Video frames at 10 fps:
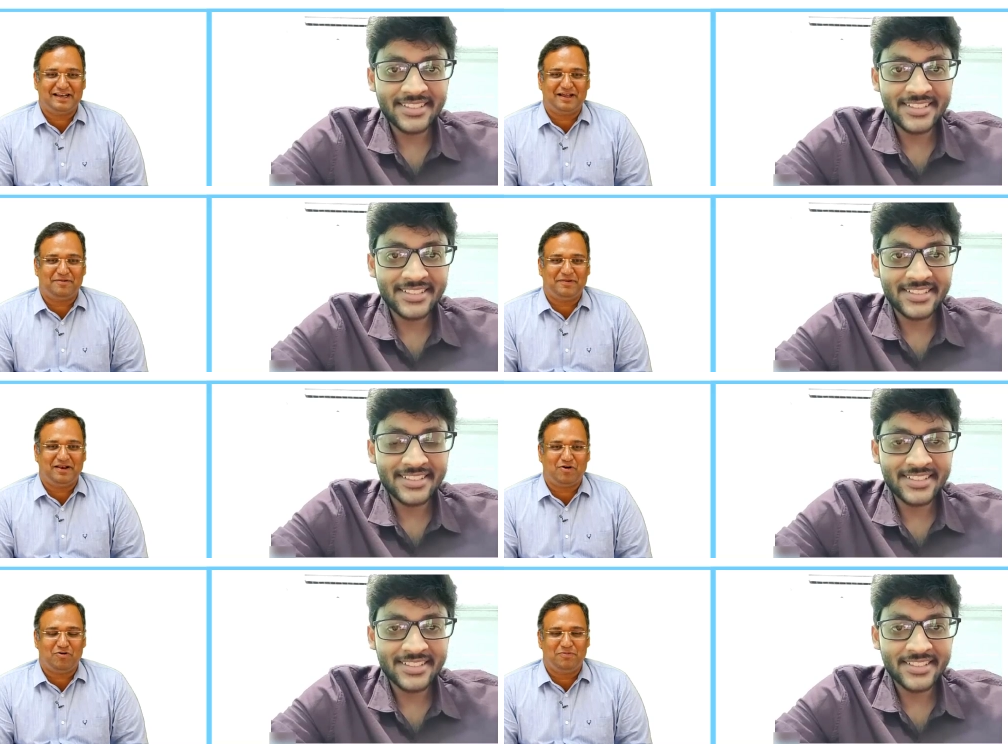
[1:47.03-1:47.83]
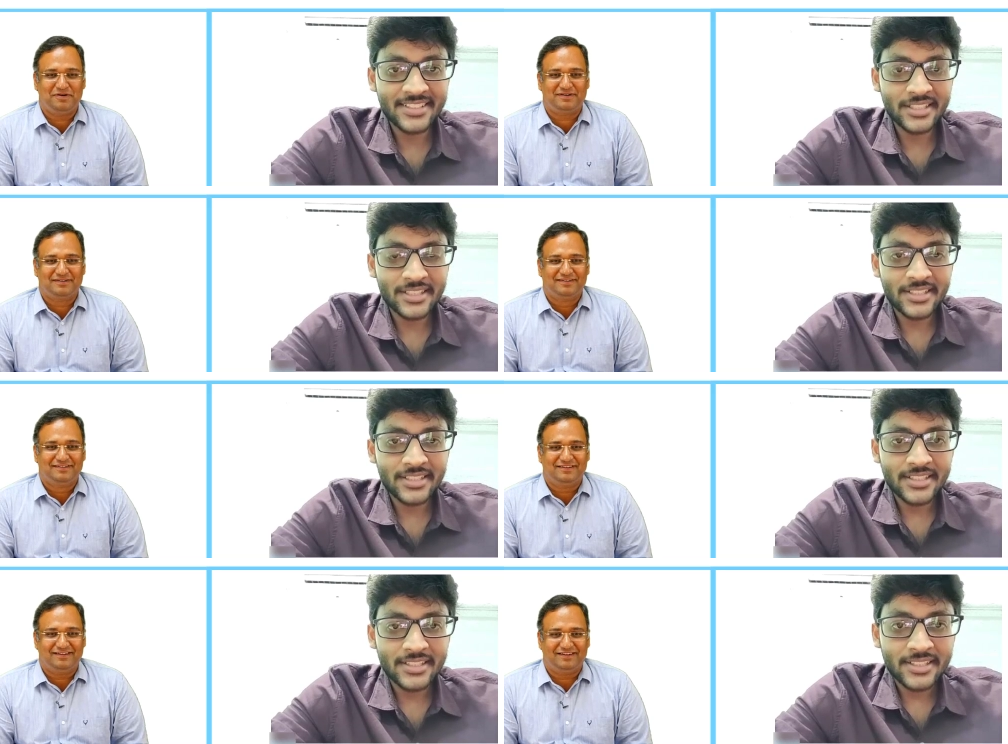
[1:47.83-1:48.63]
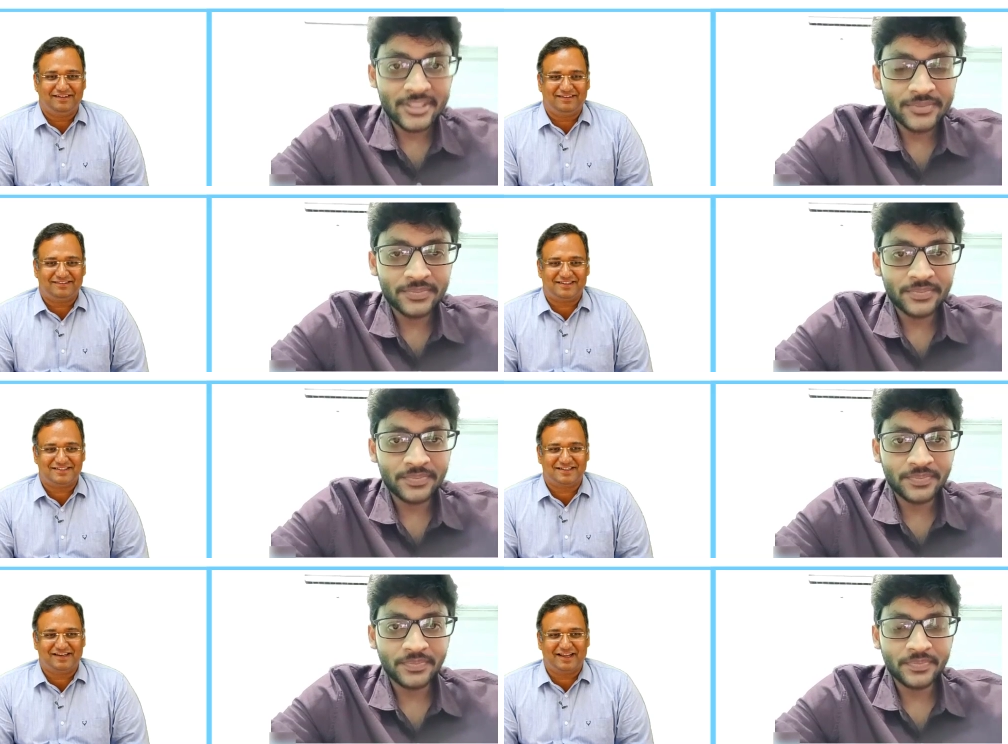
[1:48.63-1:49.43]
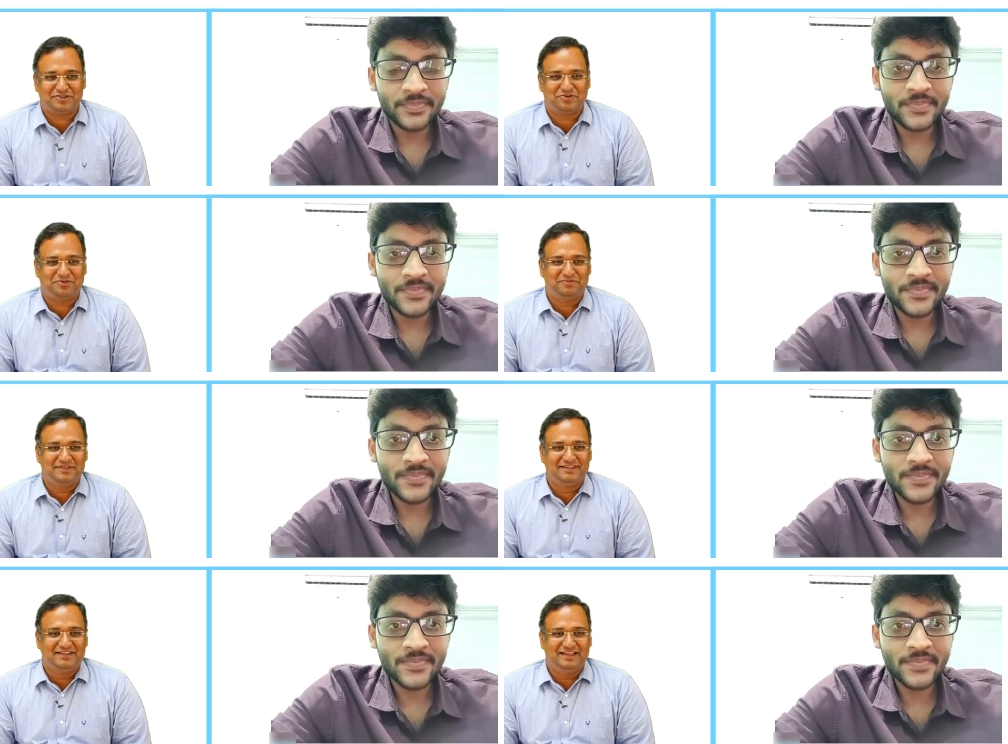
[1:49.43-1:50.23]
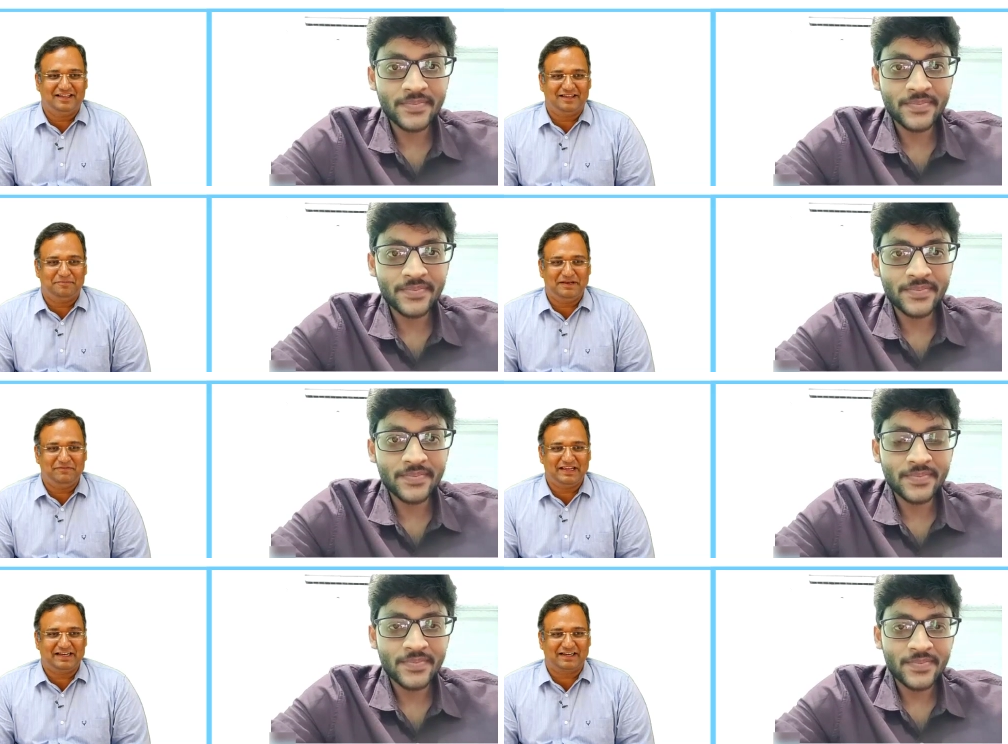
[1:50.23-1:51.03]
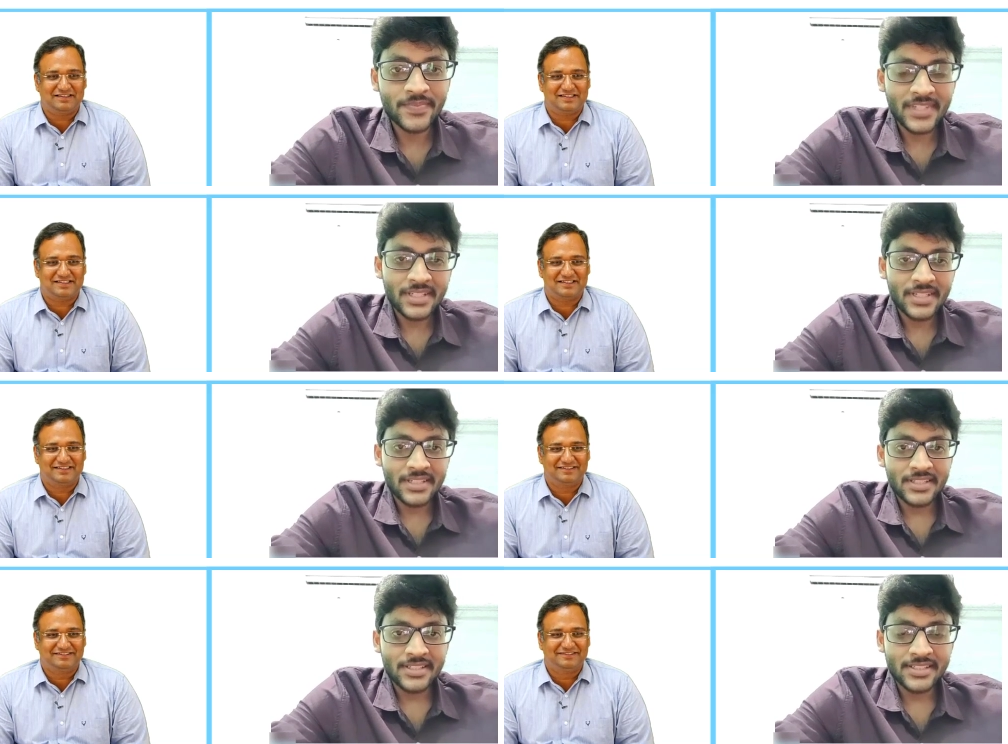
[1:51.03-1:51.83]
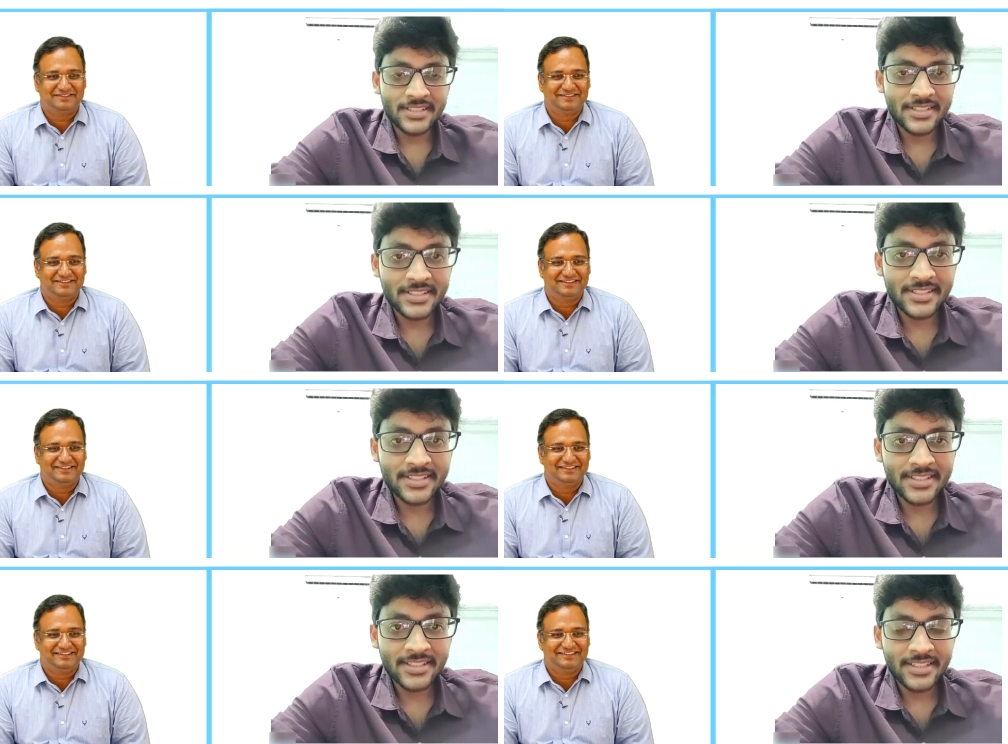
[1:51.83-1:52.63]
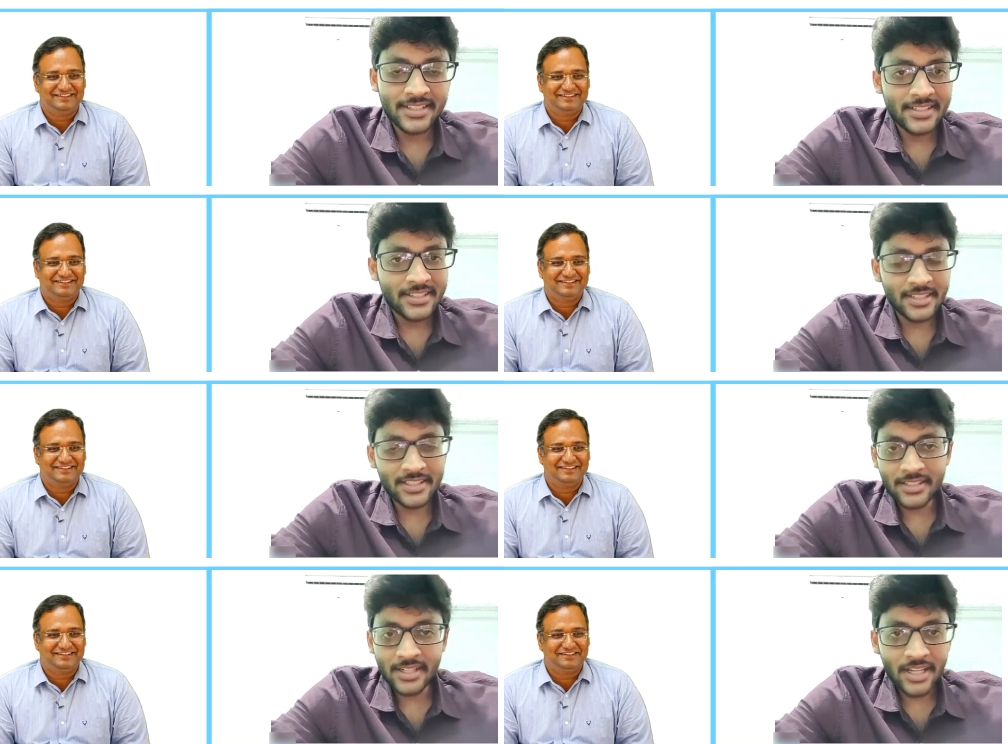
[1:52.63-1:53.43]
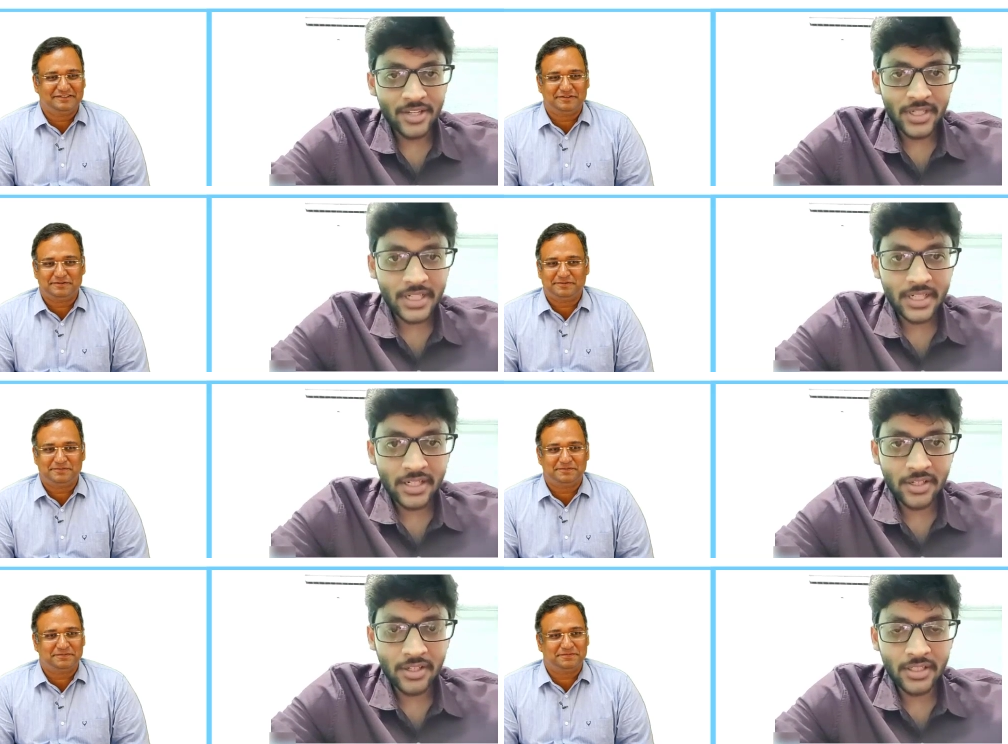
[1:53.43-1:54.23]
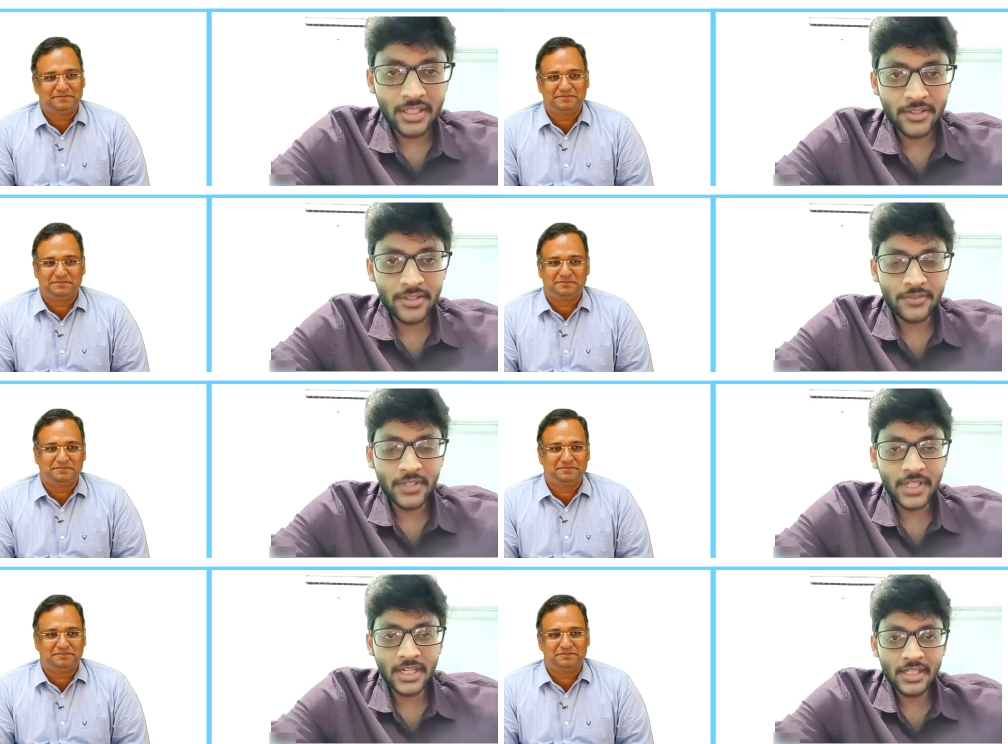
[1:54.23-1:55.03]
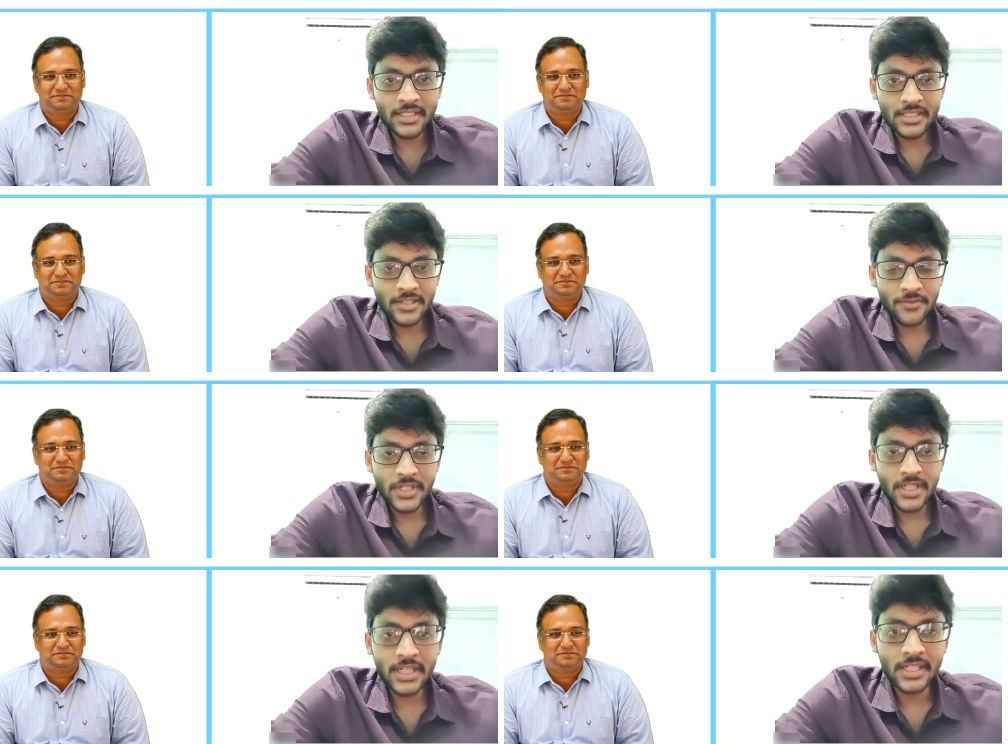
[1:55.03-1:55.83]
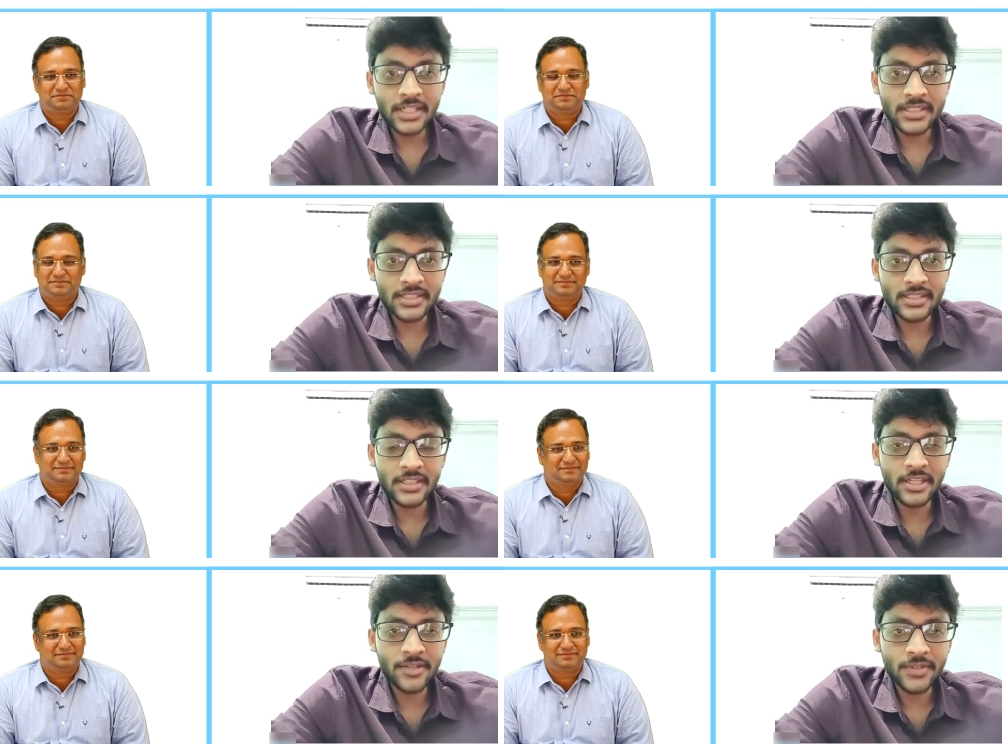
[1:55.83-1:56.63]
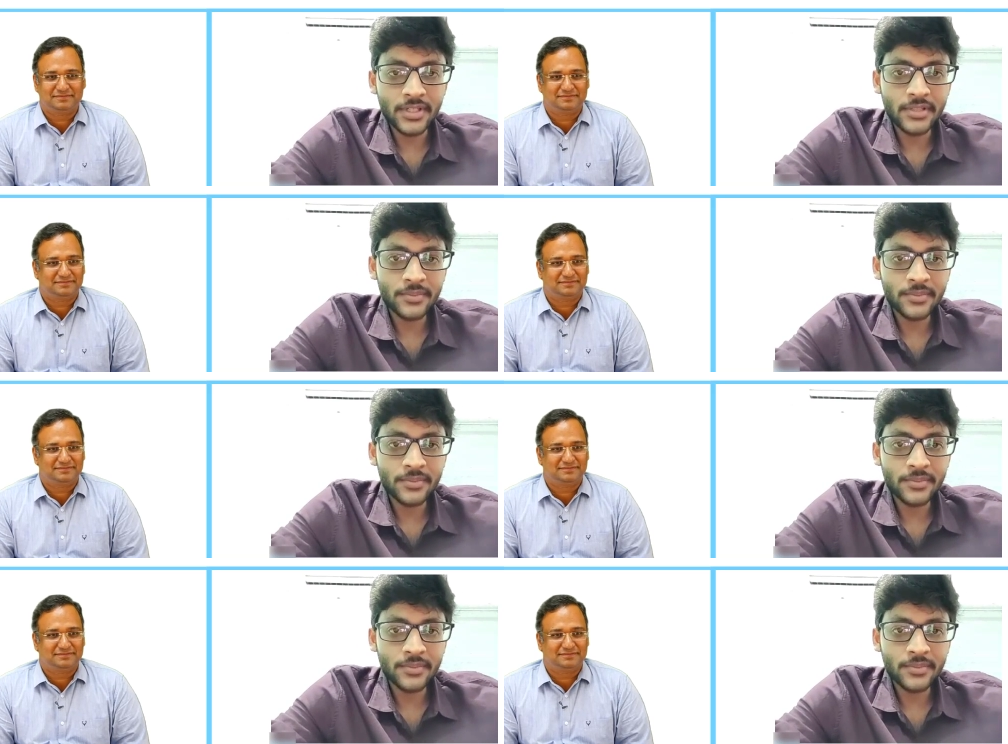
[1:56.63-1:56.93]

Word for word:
Speaker 1: and I mean how about surgical gastro? I mean weekend classes.
Speaker 2: Yes, sir. I have attended all the weekend classes and weekday classes, sir, in the evening.